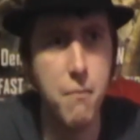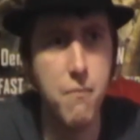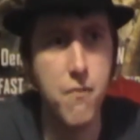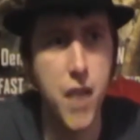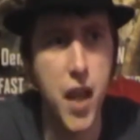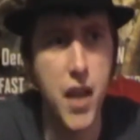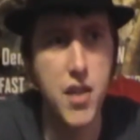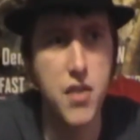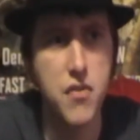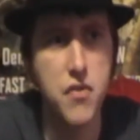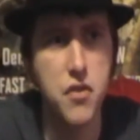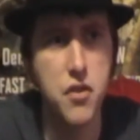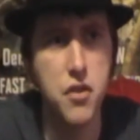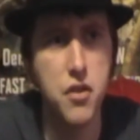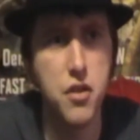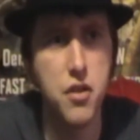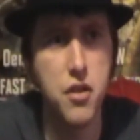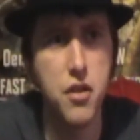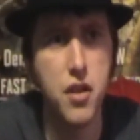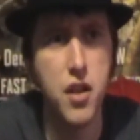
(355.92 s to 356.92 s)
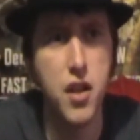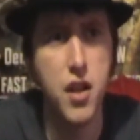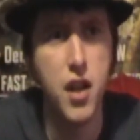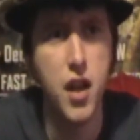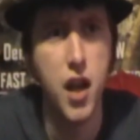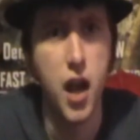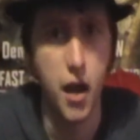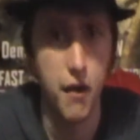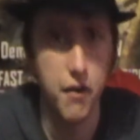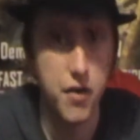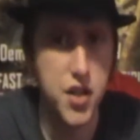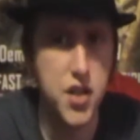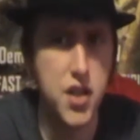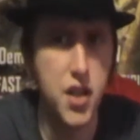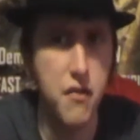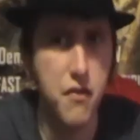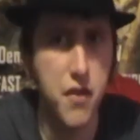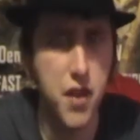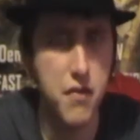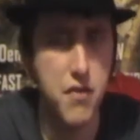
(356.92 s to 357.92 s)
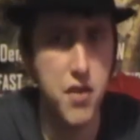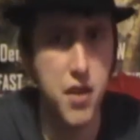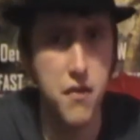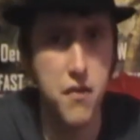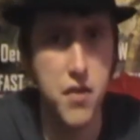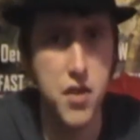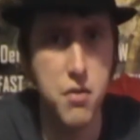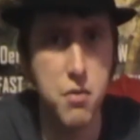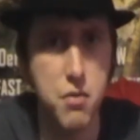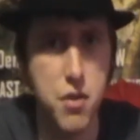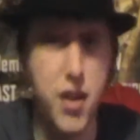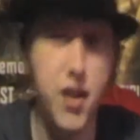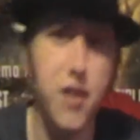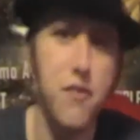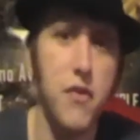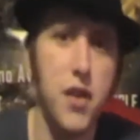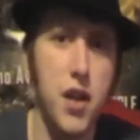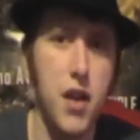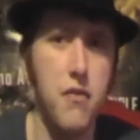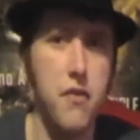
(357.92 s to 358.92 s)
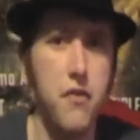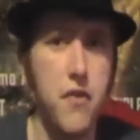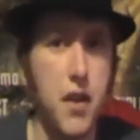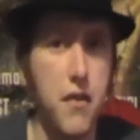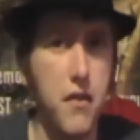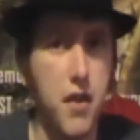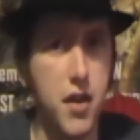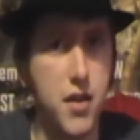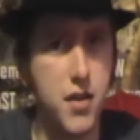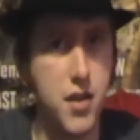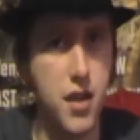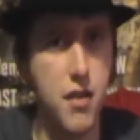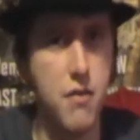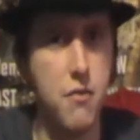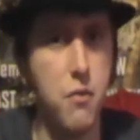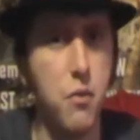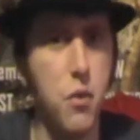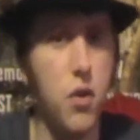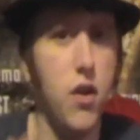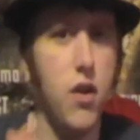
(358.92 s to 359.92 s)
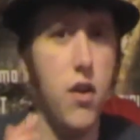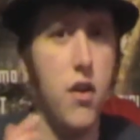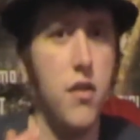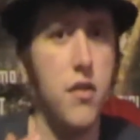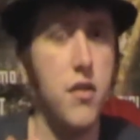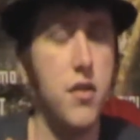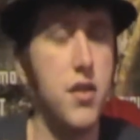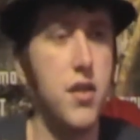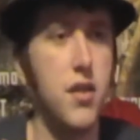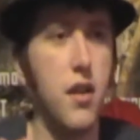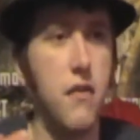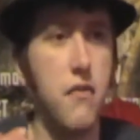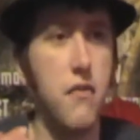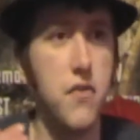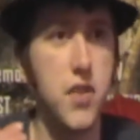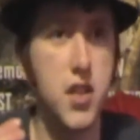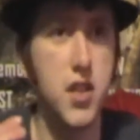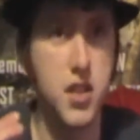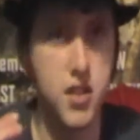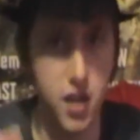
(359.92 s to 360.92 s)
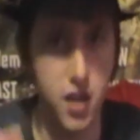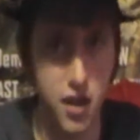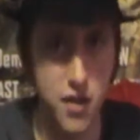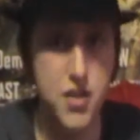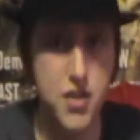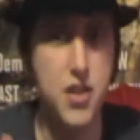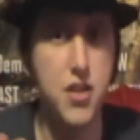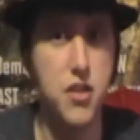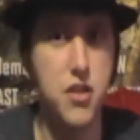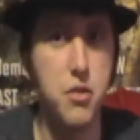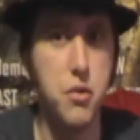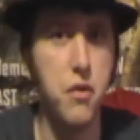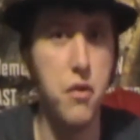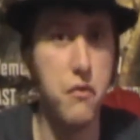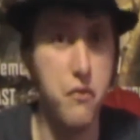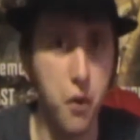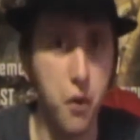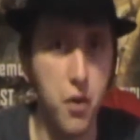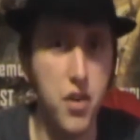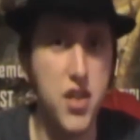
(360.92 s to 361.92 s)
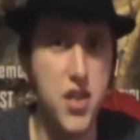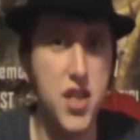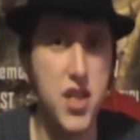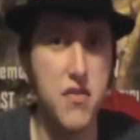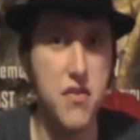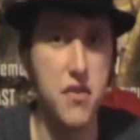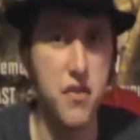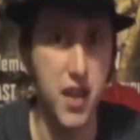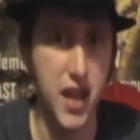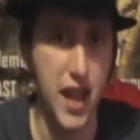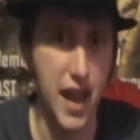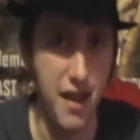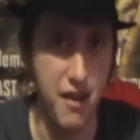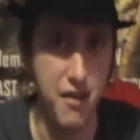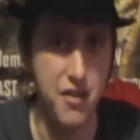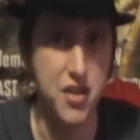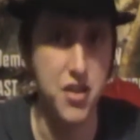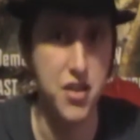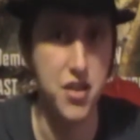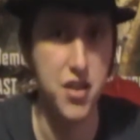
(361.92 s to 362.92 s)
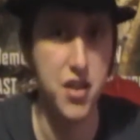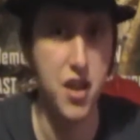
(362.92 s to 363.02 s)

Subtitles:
As for other stuff that I've done this week, the other thing that I've done was I've started doing voices for the characters